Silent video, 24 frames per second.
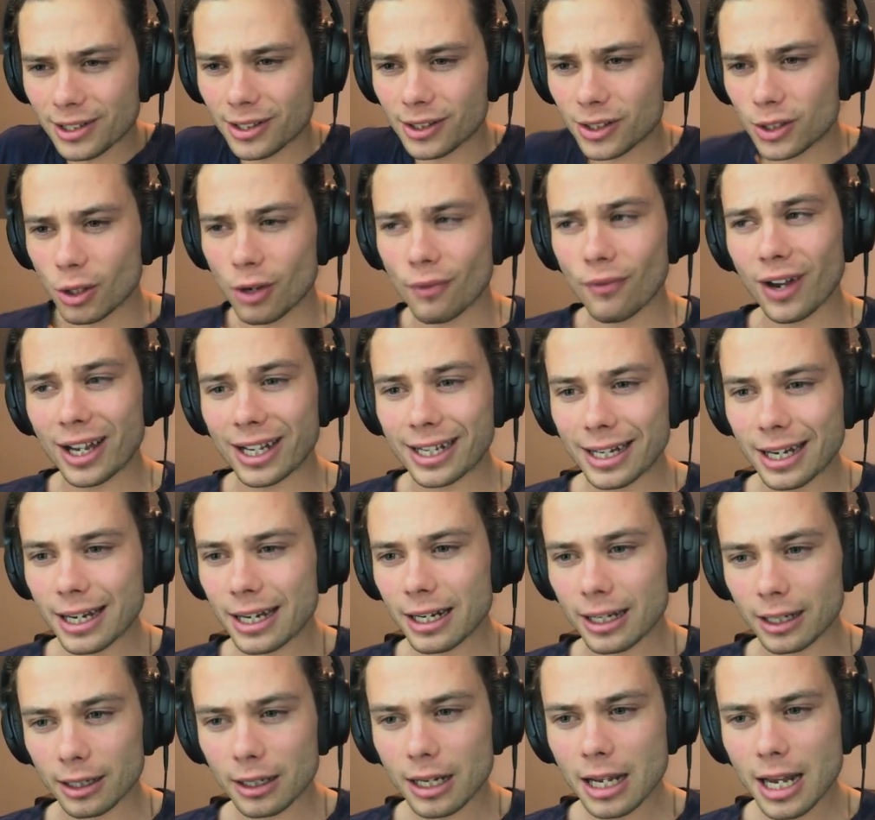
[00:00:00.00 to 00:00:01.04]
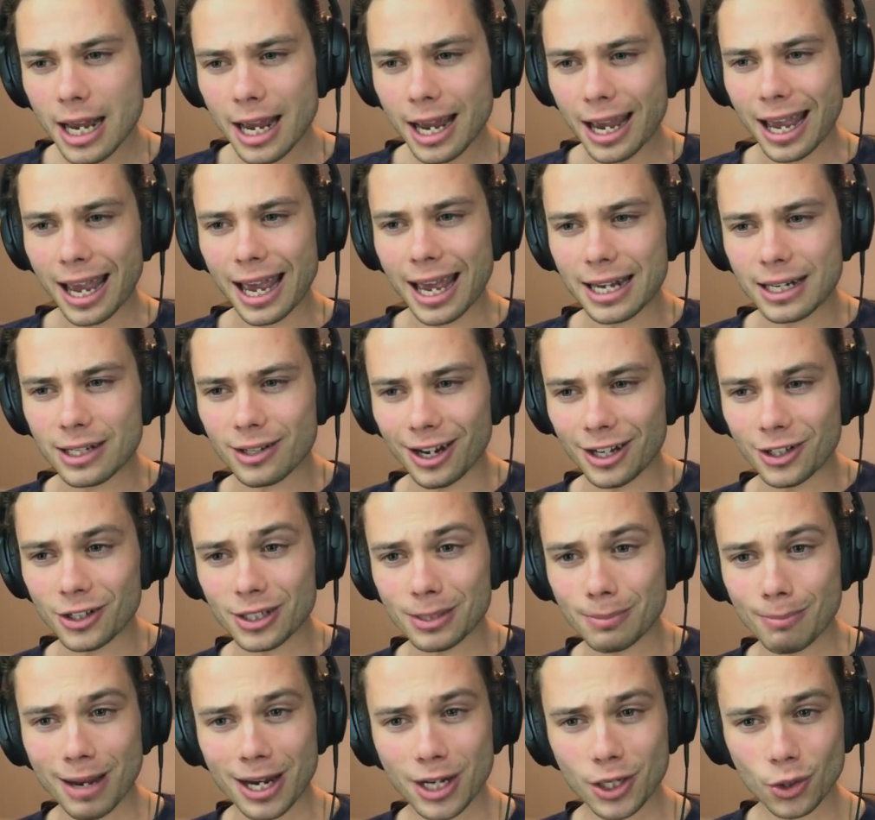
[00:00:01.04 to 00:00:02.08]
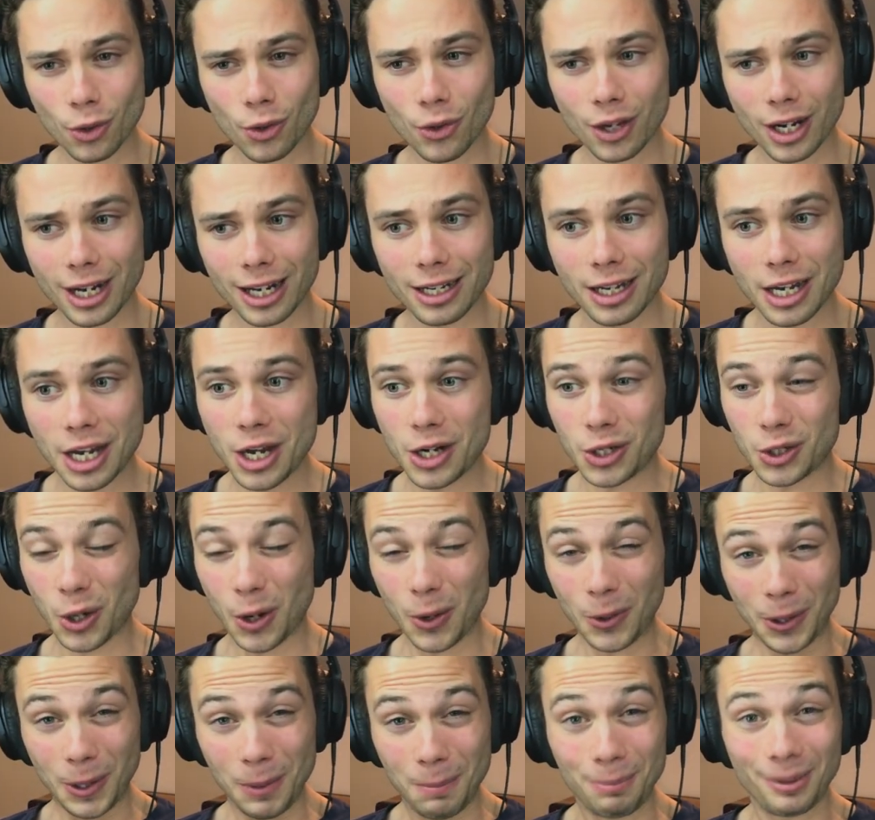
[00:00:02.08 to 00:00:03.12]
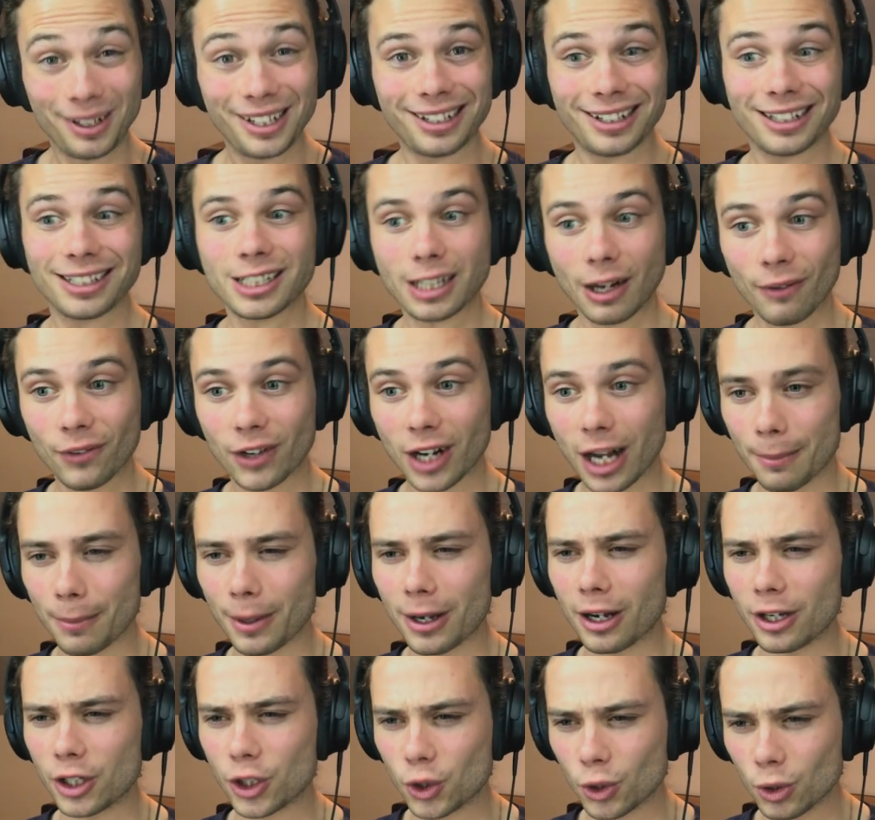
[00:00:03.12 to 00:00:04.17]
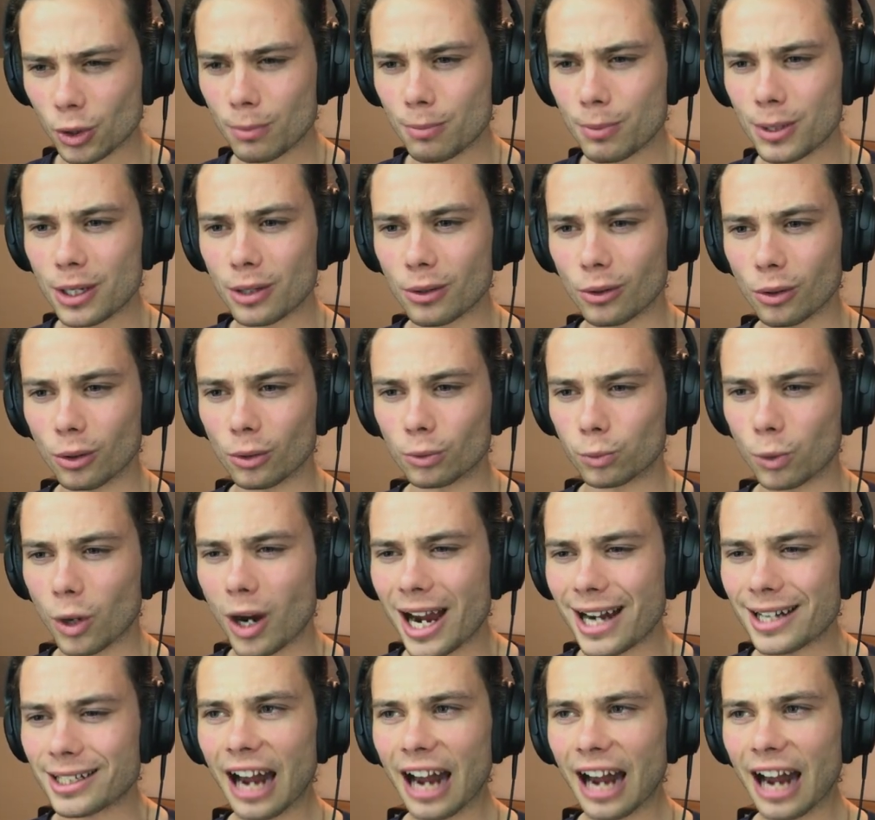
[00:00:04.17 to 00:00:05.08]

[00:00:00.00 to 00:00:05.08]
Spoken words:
And so if I get it, and I just make sure that I don't completely stuff it up, I should be all right.